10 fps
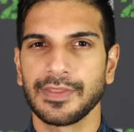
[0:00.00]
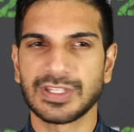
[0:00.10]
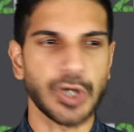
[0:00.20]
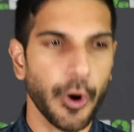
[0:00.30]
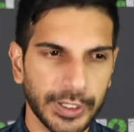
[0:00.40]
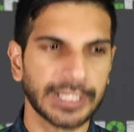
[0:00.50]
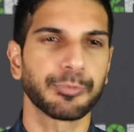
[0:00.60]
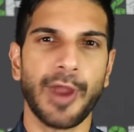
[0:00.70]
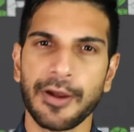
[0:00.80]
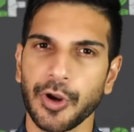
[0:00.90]
They
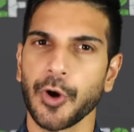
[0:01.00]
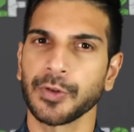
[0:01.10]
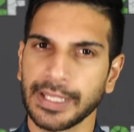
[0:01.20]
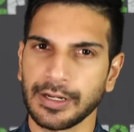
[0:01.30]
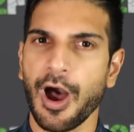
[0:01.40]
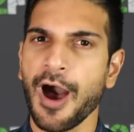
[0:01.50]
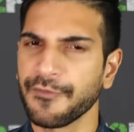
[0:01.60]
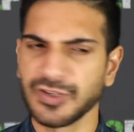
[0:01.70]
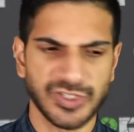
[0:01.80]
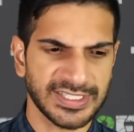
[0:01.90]
targeted Brown early and
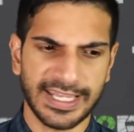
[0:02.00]
often just